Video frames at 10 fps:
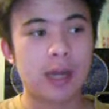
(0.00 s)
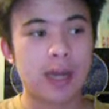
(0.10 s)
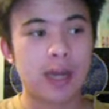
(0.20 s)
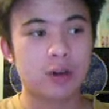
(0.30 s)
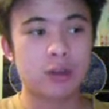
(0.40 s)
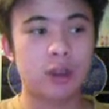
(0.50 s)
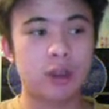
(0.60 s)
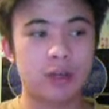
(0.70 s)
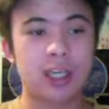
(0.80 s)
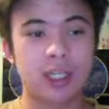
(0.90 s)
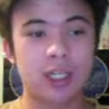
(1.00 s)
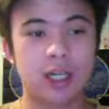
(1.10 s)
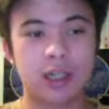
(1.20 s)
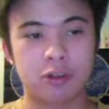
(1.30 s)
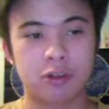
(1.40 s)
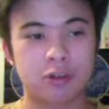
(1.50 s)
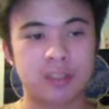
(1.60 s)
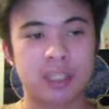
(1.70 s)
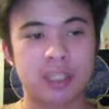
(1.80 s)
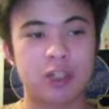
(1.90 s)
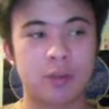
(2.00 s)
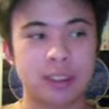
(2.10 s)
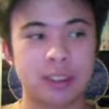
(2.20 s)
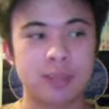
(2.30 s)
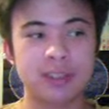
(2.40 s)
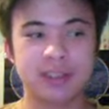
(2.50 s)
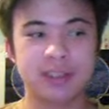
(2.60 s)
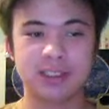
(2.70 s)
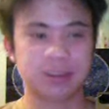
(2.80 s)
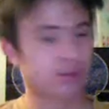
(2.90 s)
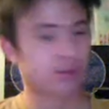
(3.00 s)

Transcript: And, you know, he can knock down threes like nobody's business.